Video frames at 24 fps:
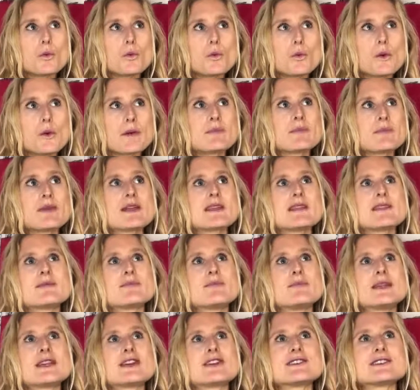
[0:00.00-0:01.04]
women
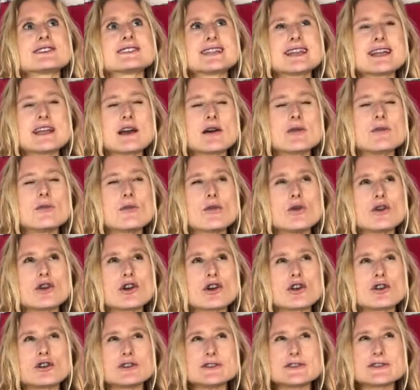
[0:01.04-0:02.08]
because they are more
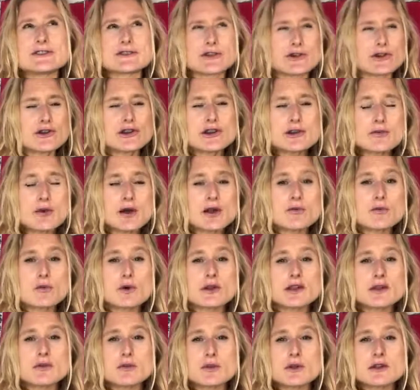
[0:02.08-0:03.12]
concerned about what
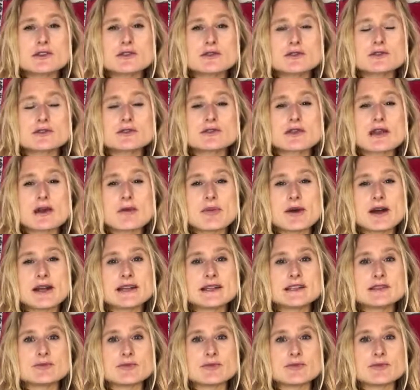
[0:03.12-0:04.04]
it will do to their bodies,